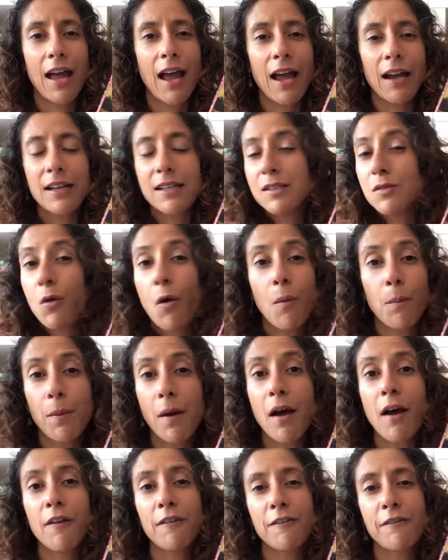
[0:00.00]
And it's not
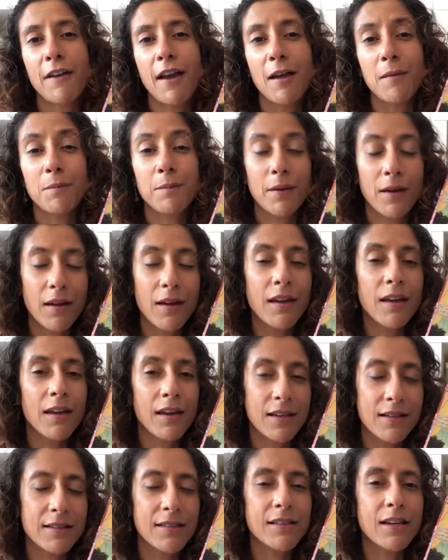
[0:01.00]
perfect, but
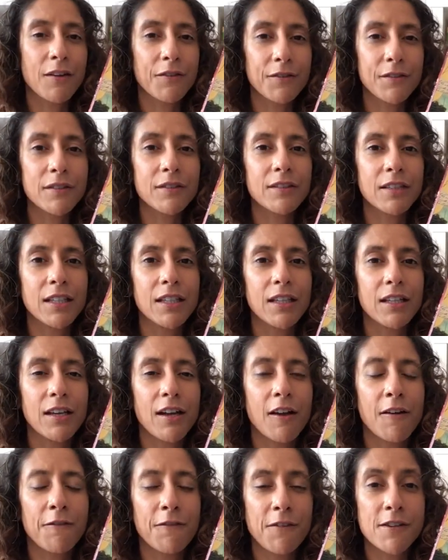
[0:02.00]
it's definitely
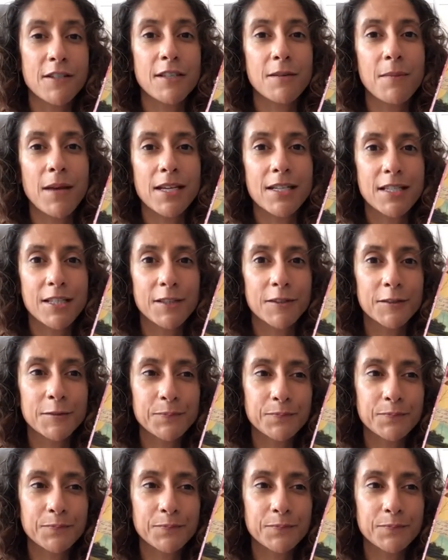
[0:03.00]
a fundamental.